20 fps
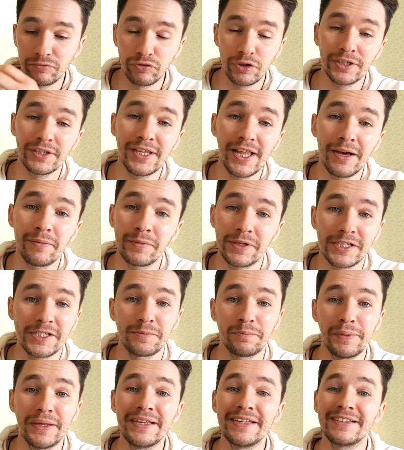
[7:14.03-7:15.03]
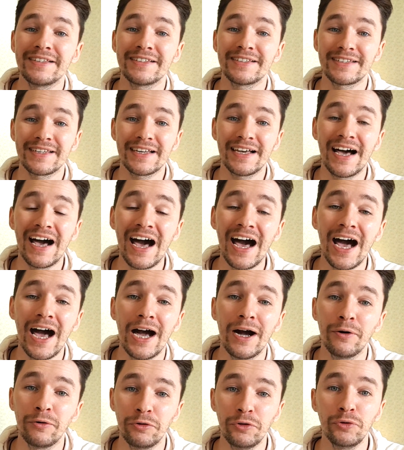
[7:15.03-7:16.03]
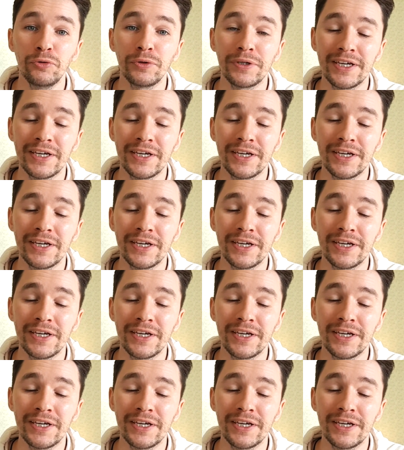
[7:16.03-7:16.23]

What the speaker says: Fred Lam explains how you